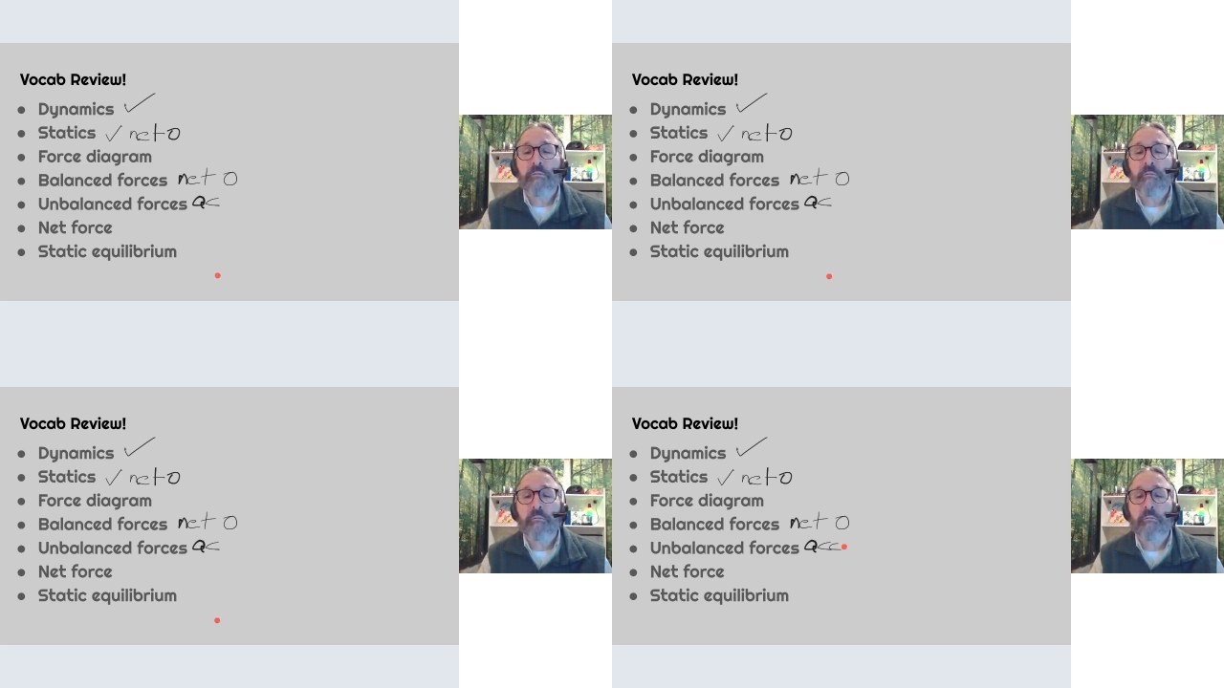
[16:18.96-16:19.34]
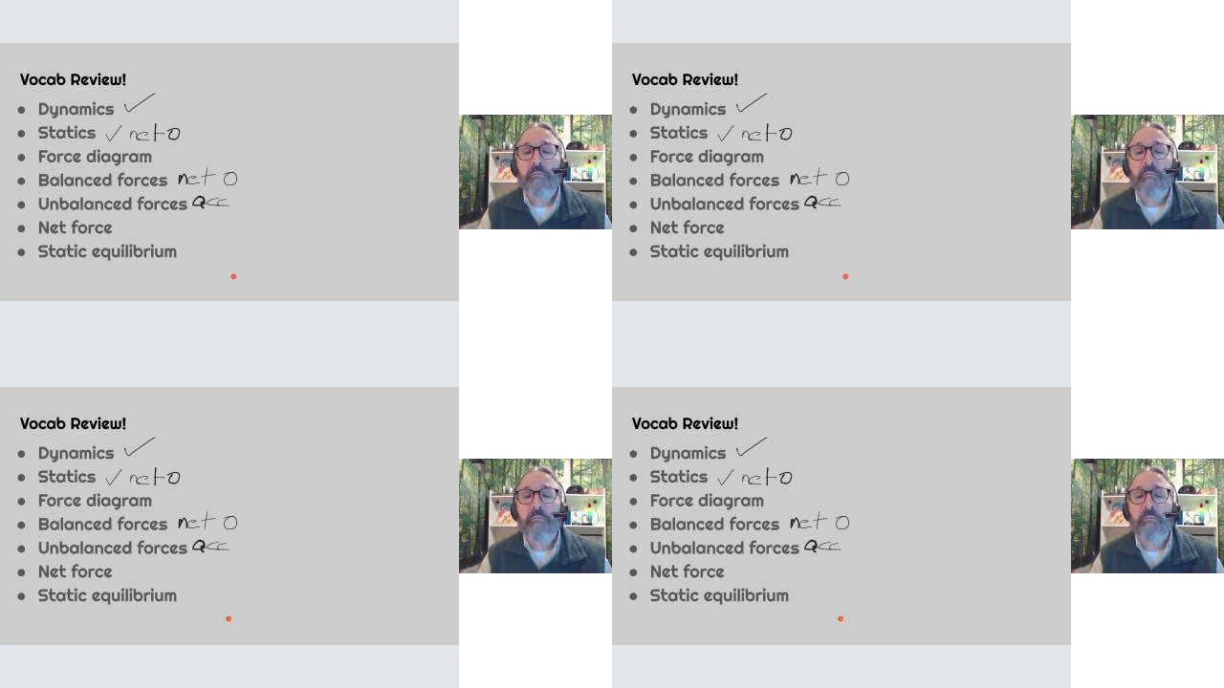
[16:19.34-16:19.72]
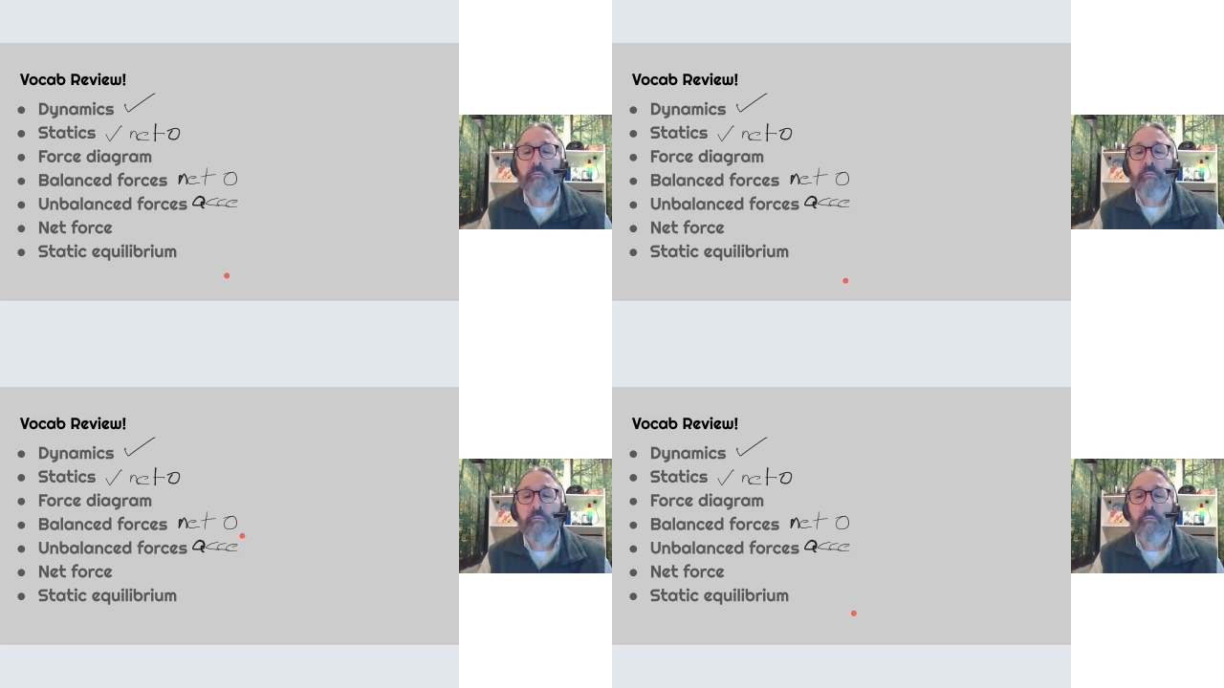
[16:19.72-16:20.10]

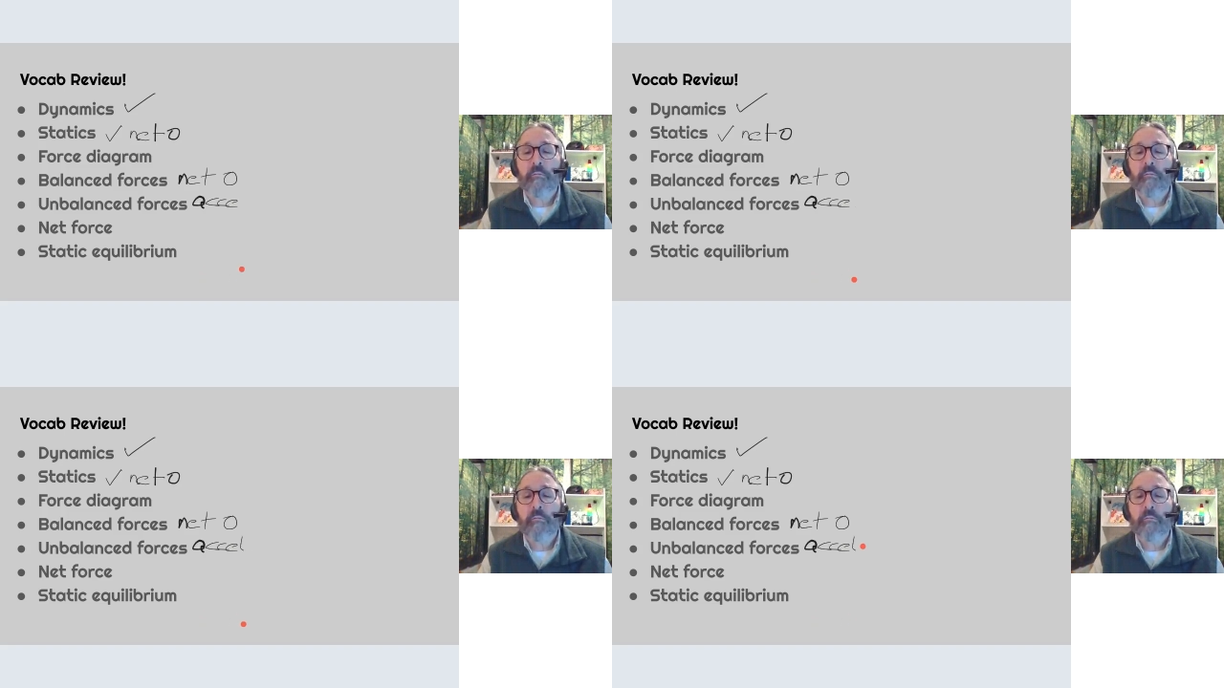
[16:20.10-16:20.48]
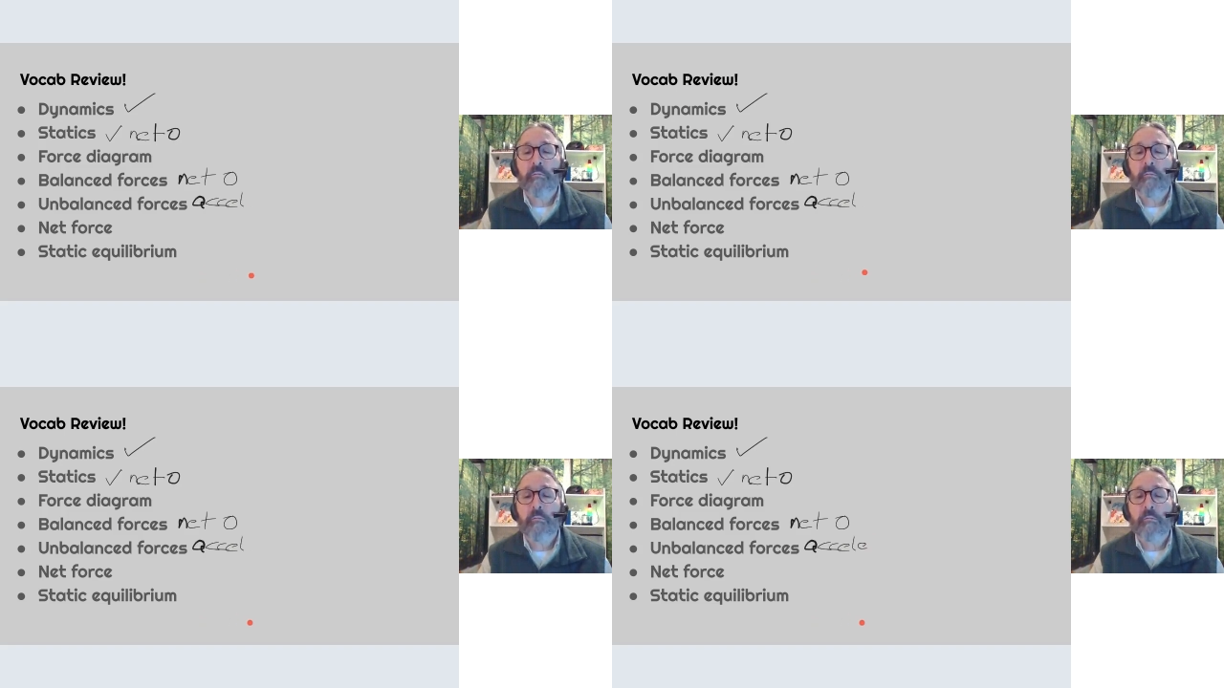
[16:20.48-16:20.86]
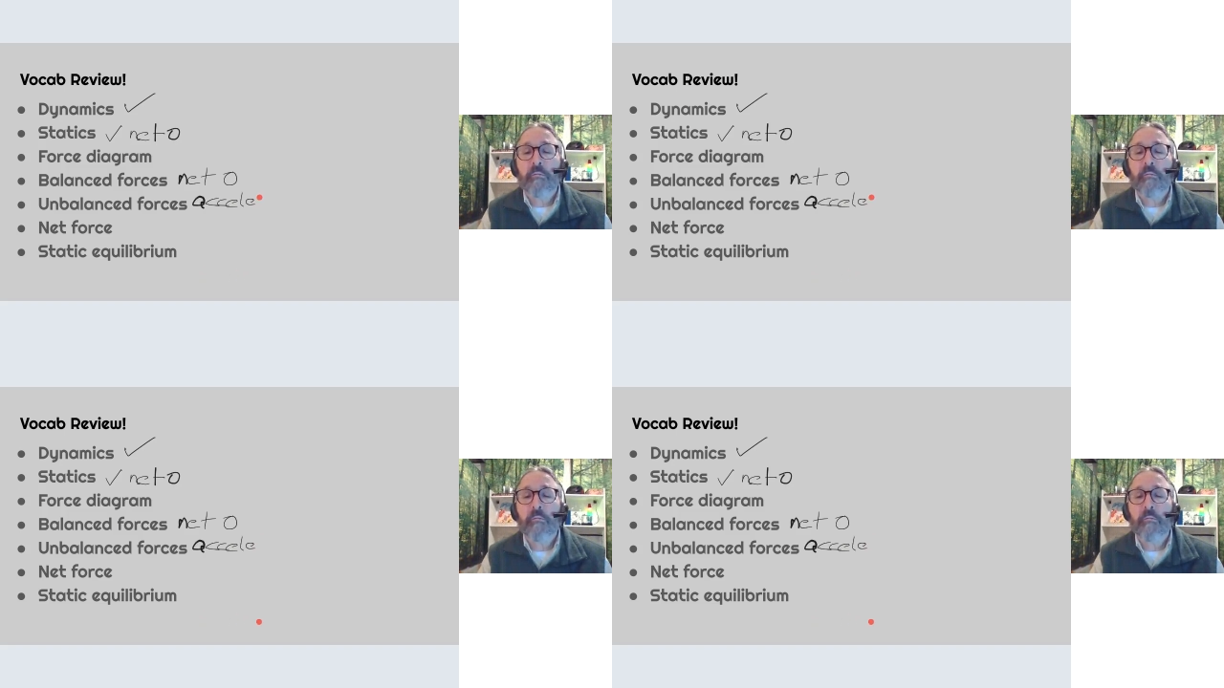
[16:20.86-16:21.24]

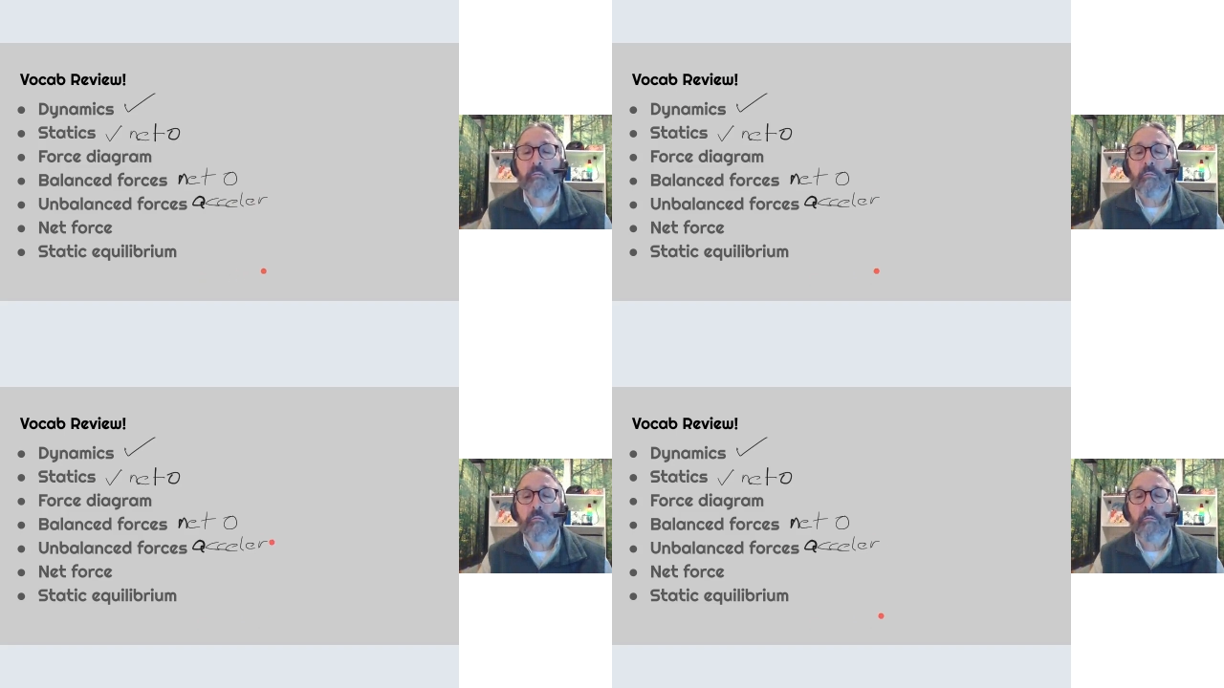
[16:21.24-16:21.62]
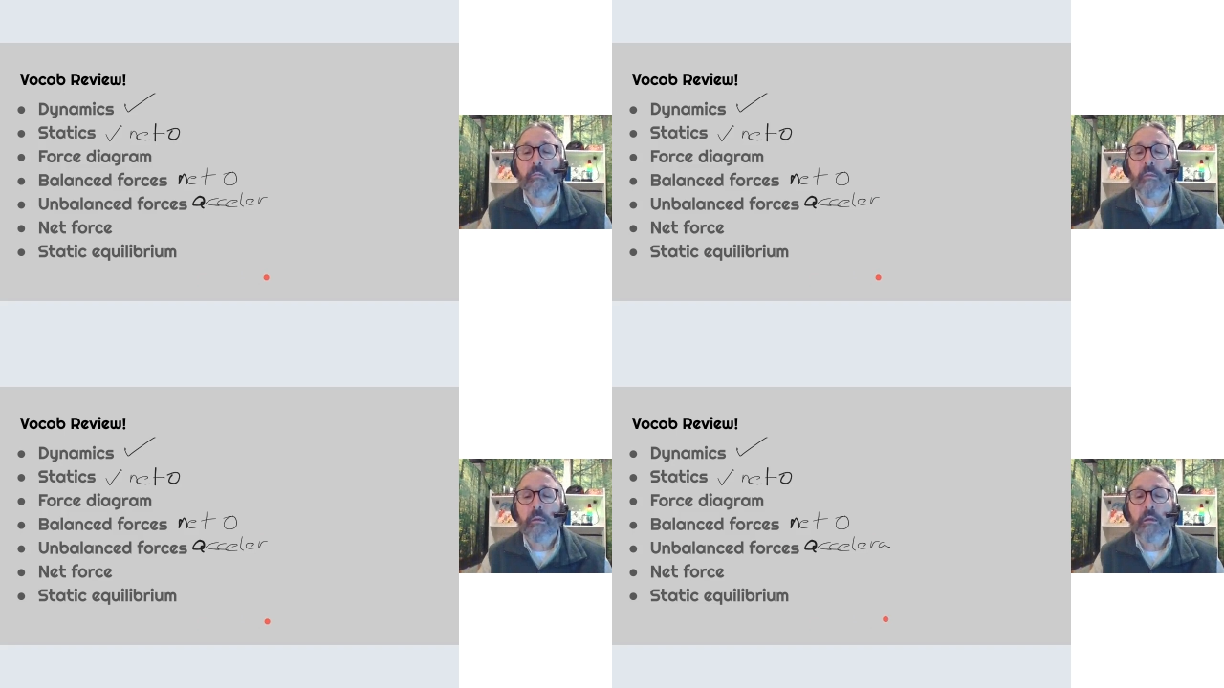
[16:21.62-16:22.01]
(silence)